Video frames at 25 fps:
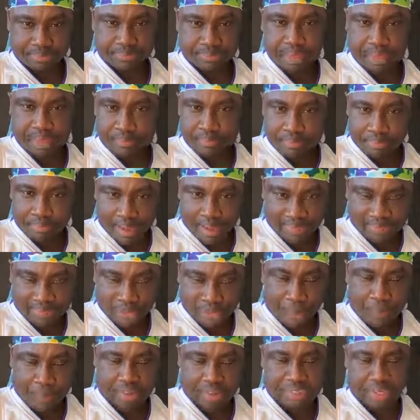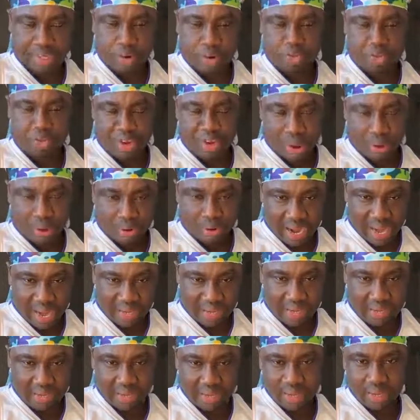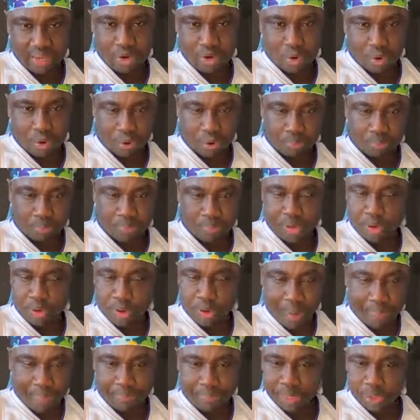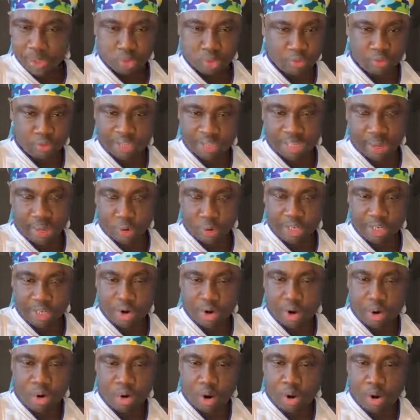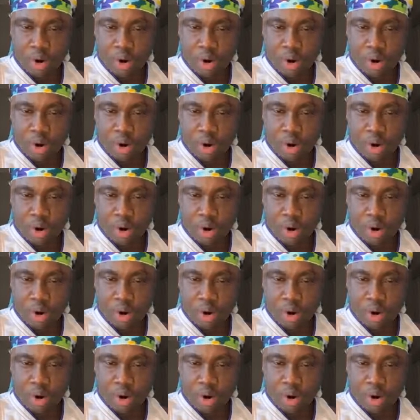But I say, oh, person, try or lack on B1, B2 visa. How do you know?